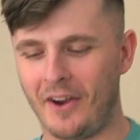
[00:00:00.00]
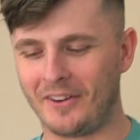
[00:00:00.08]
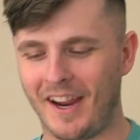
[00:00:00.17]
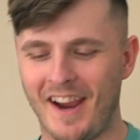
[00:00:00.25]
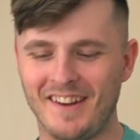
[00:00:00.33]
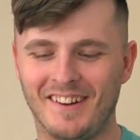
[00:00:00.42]

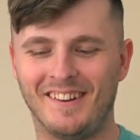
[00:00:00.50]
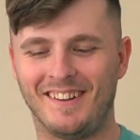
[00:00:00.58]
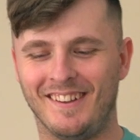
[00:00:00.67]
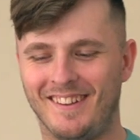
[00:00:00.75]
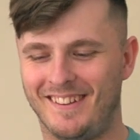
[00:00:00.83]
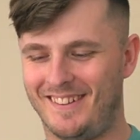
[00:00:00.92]
Okay
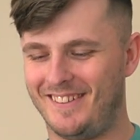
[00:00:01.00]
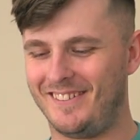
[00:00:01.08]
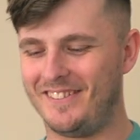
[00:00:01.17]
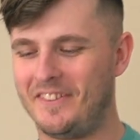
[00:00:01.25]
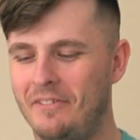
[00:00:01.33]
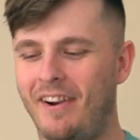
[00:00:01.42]
diner, what
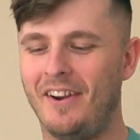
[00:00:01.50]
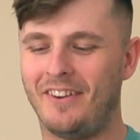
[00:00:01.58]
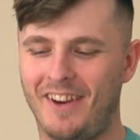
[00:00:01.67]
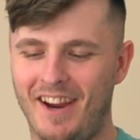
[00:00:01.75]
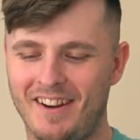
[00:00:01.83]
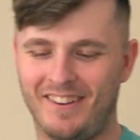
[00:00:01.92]
would you rate
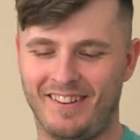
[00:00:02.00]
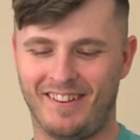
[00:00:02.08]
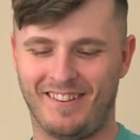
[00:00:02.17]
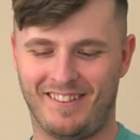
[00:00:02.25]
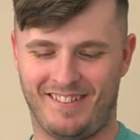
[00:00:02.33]
okay diner?